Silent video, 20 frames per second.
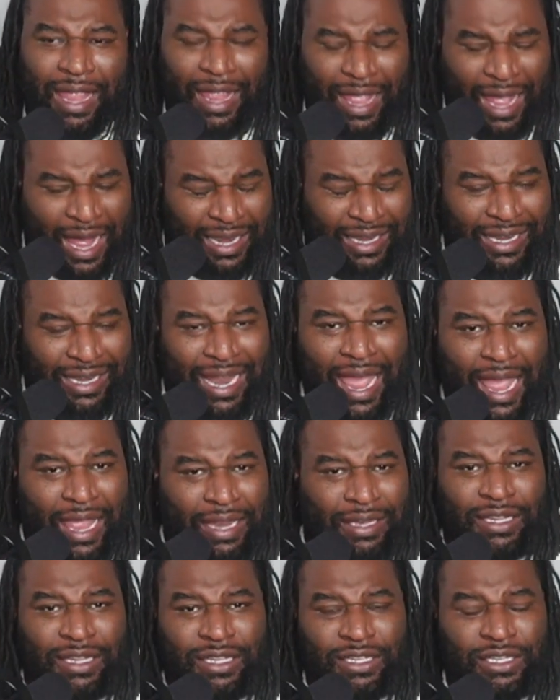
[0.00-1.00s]
a
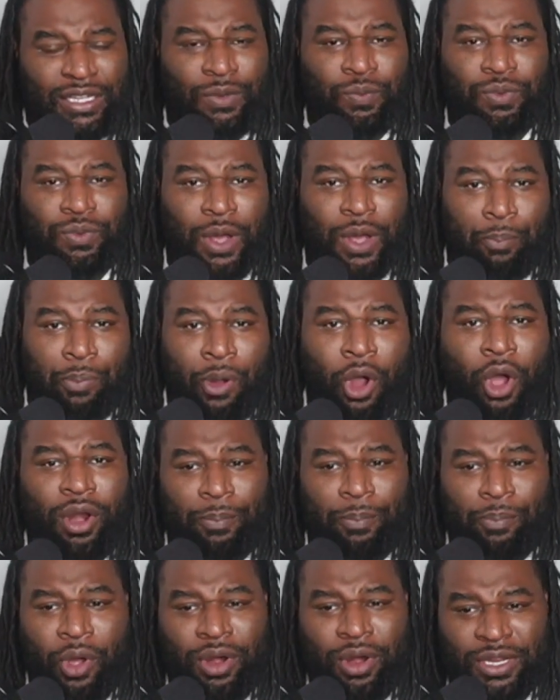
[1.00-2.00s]
part
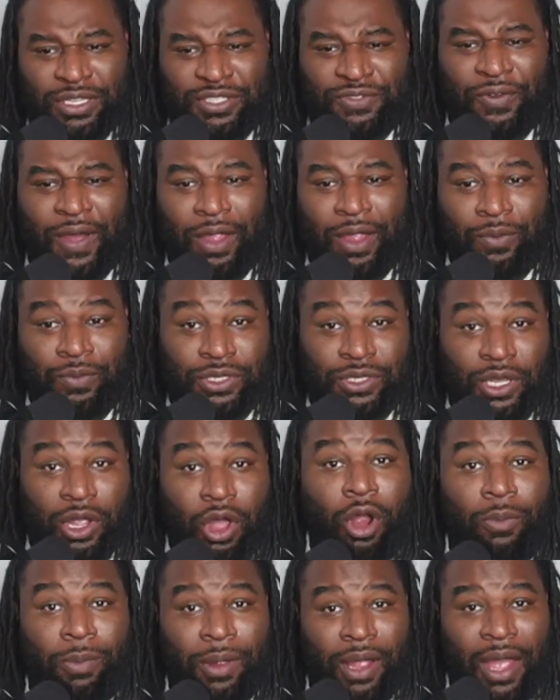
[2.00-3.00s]
of this fight was a
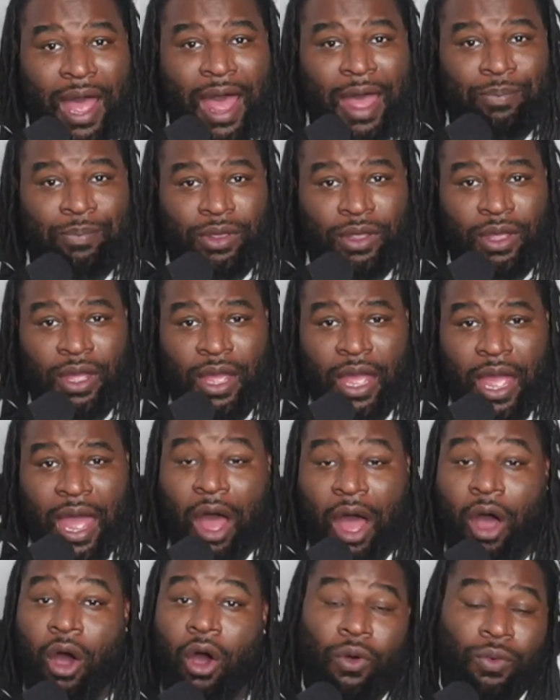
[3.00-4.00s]
carbon copy.
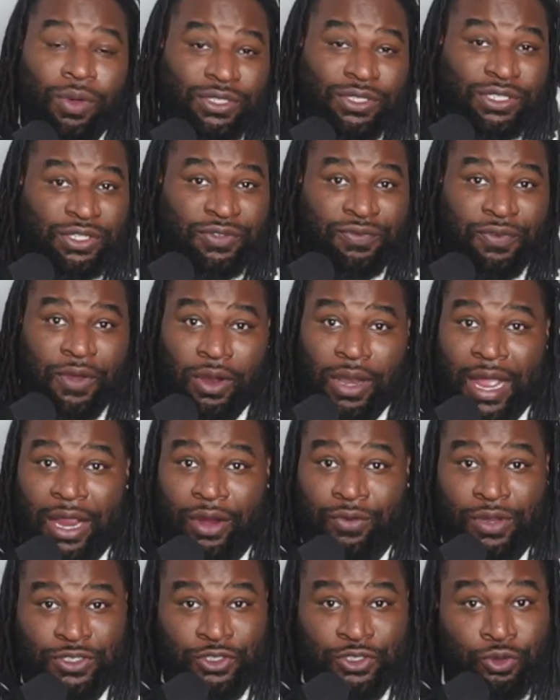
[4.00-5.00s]
I always just felt like
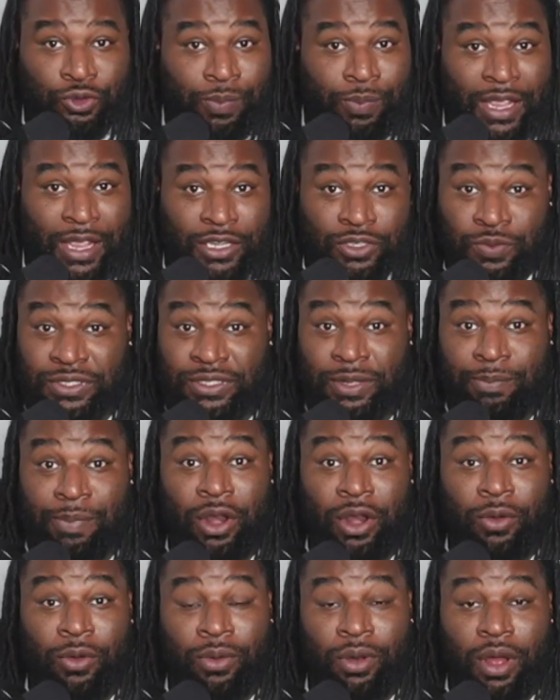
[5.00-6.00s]
Chris Eubanks was the
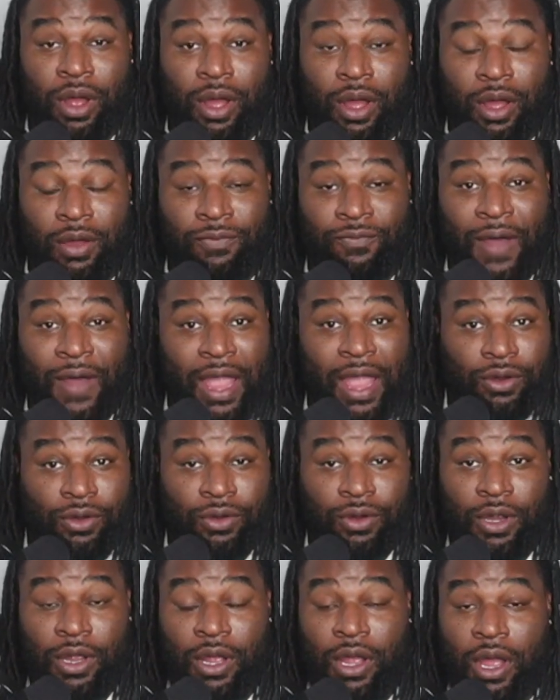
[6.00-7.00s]
better
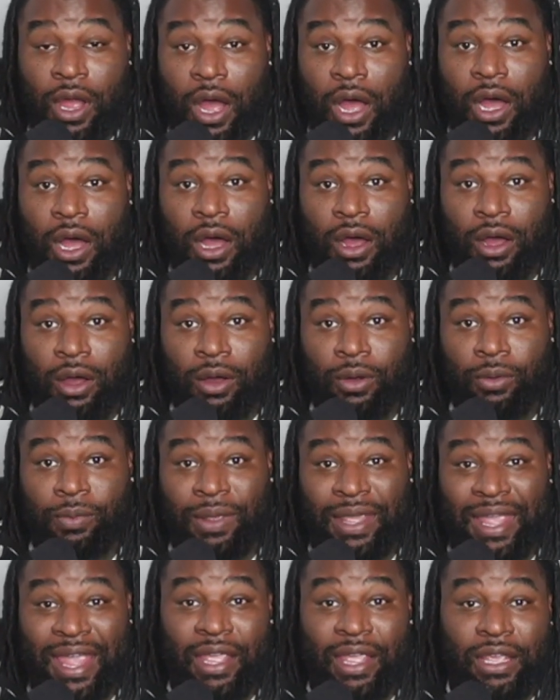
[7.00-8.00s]
fighter.
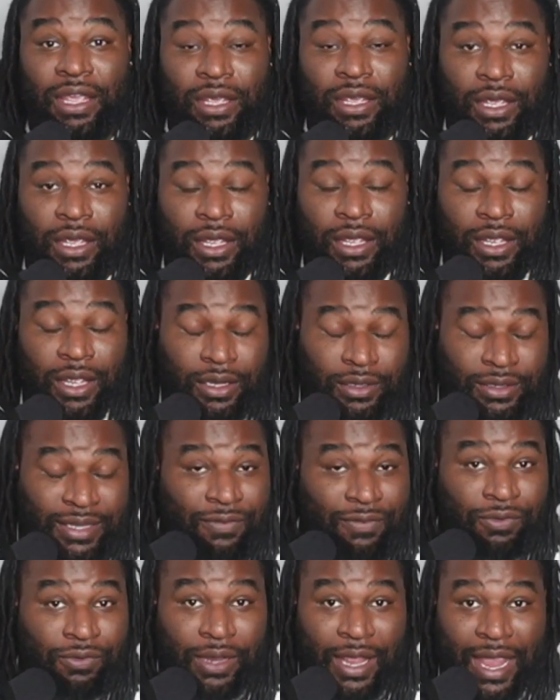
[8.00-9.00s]
He
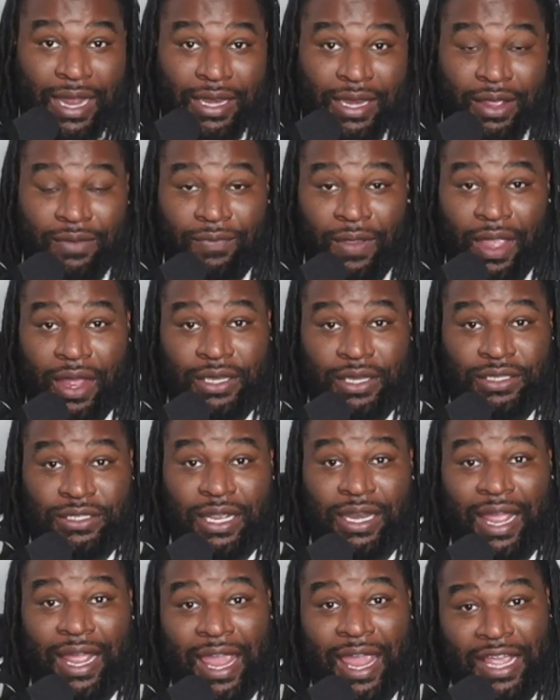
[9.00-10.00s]
definitely had the advantage
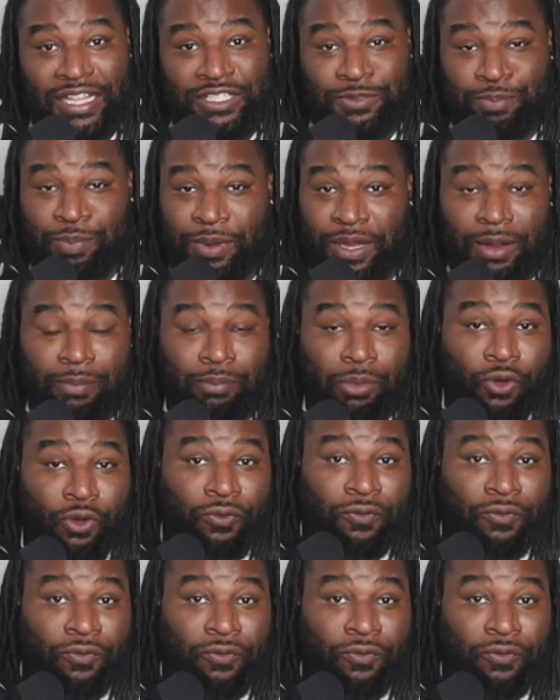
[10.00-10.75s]
in the hand speed in both